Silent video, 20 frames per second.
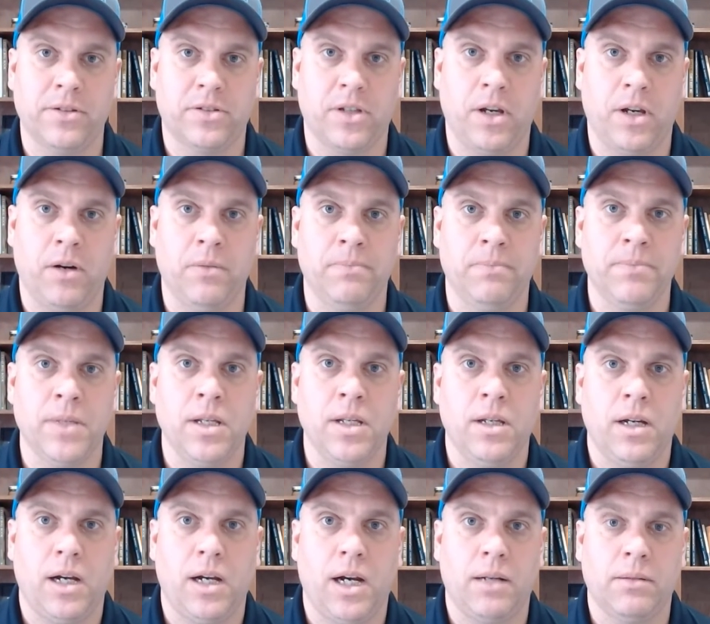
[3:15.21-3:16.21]
So
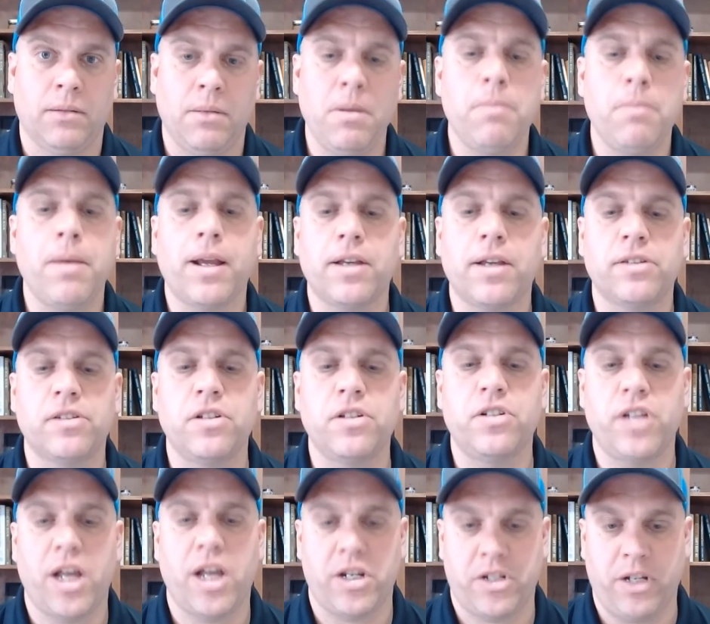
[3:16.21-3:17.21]
let me make a
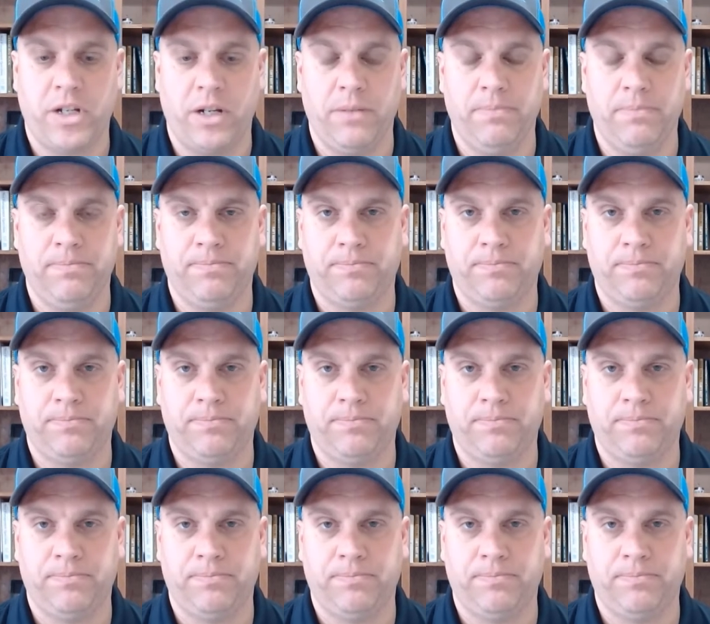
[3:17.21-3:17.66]
suggestion.